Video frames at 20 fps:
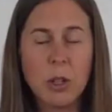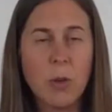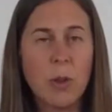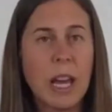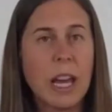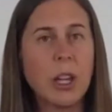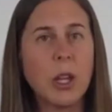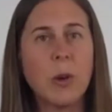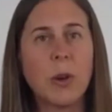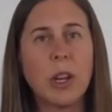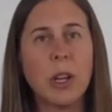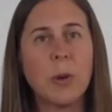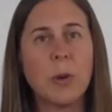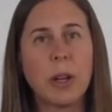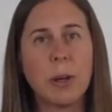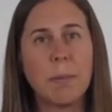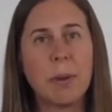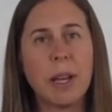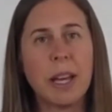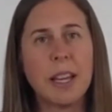that you can
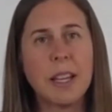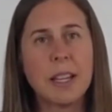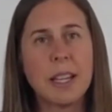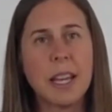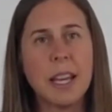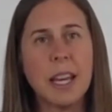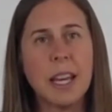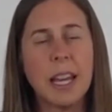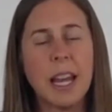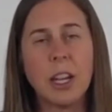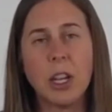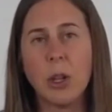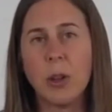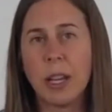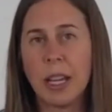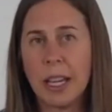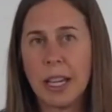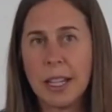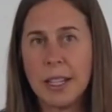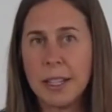replace it and you
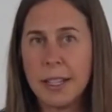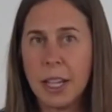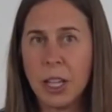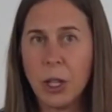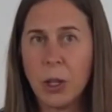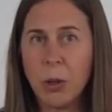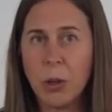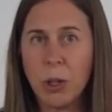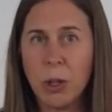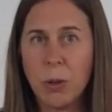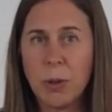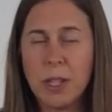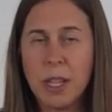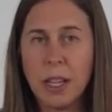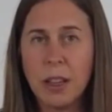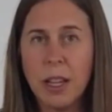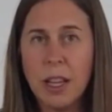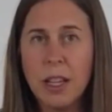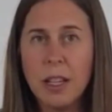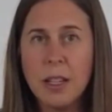can continue
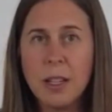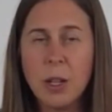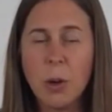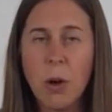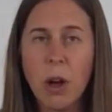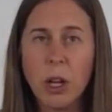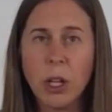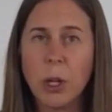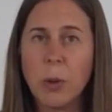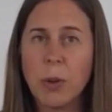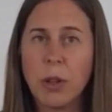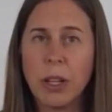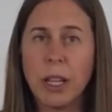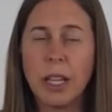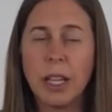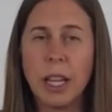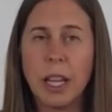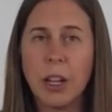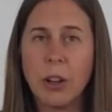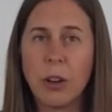using this. So all you
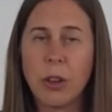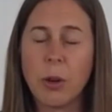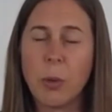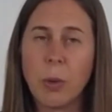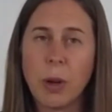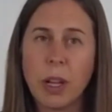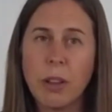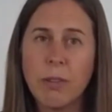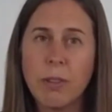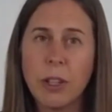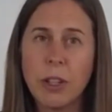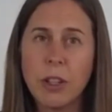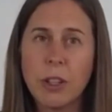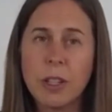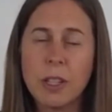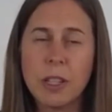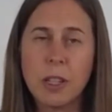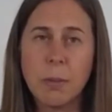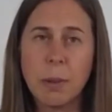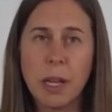really need are the
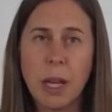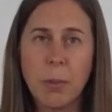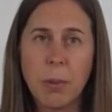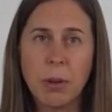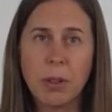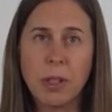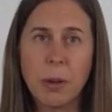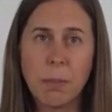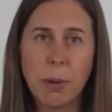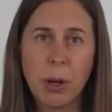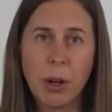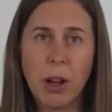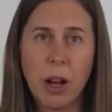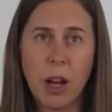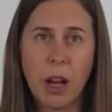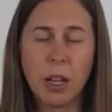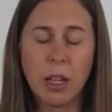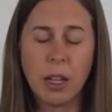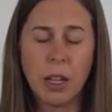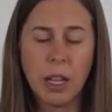refills to be able to put
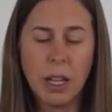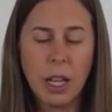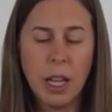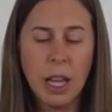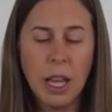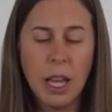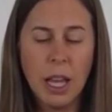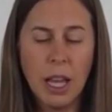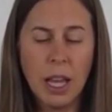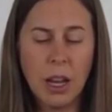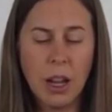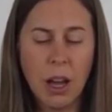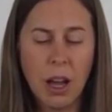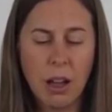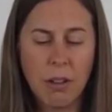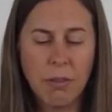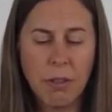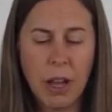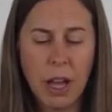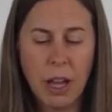on and
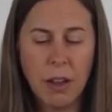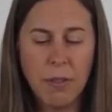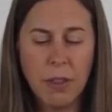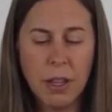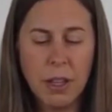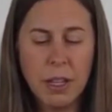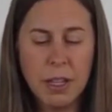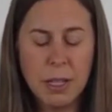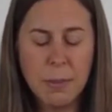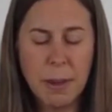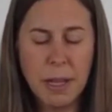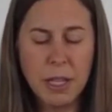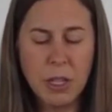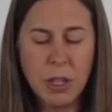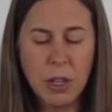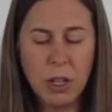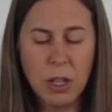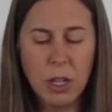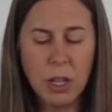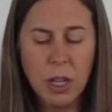off of the
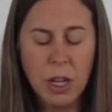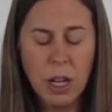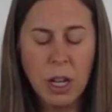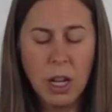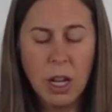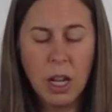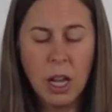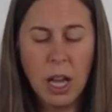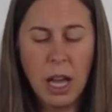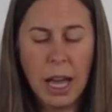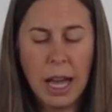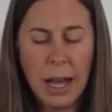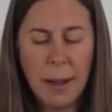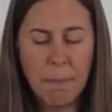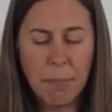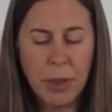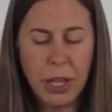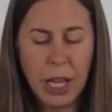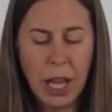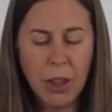dispenser.
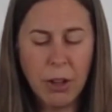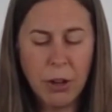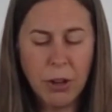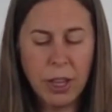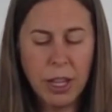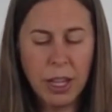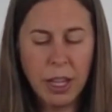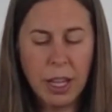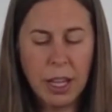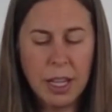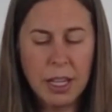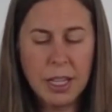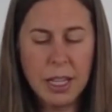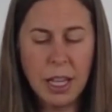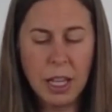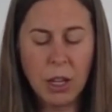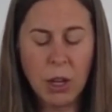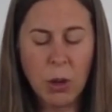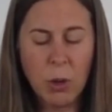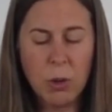The other thing is
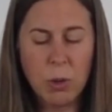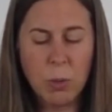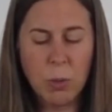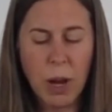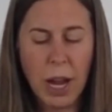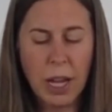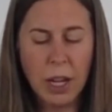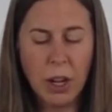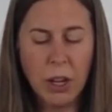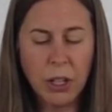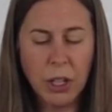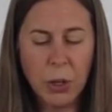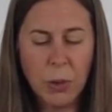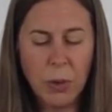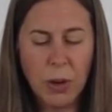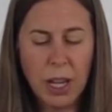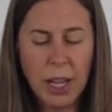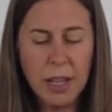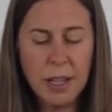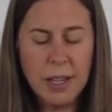it goes right on your
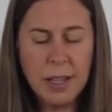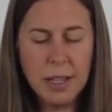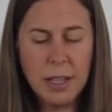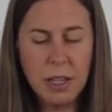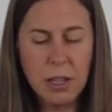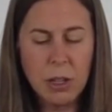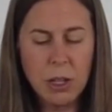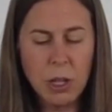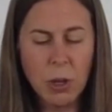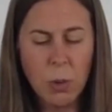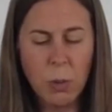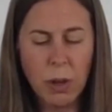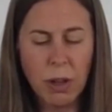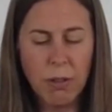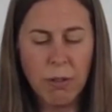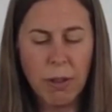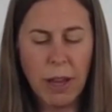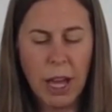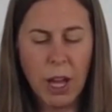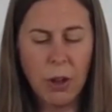wrist. So we
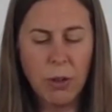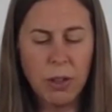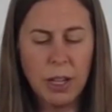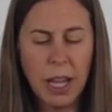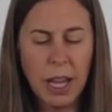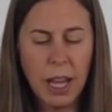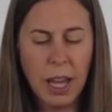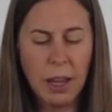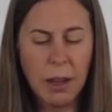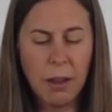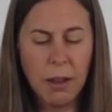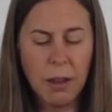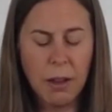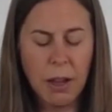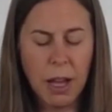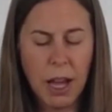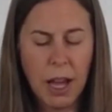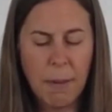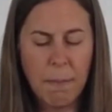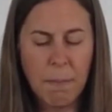found a
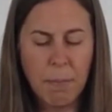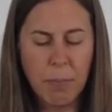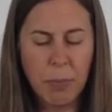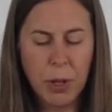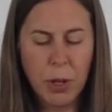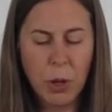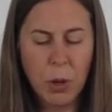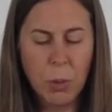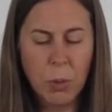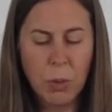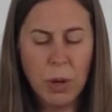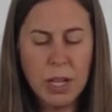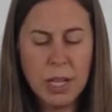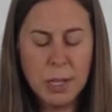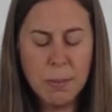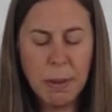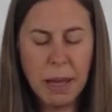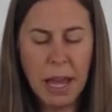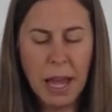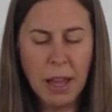
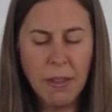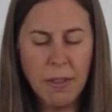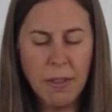wristband